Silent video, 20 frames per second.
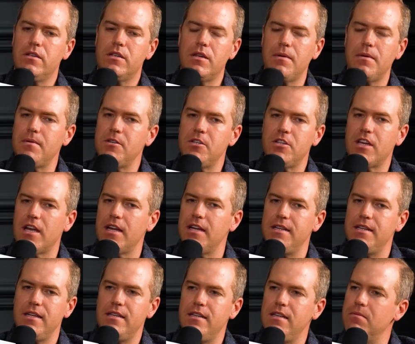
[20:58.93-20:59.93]
sometimes you just got to
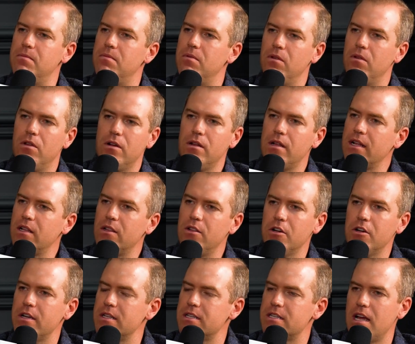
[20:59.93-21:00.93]
dig deep.
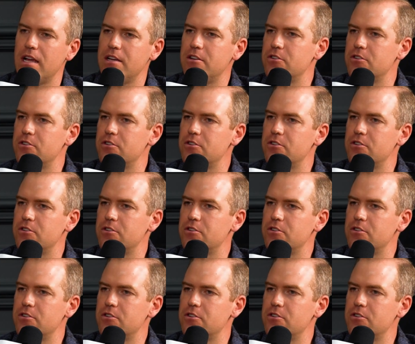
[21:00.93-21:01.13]
Look inside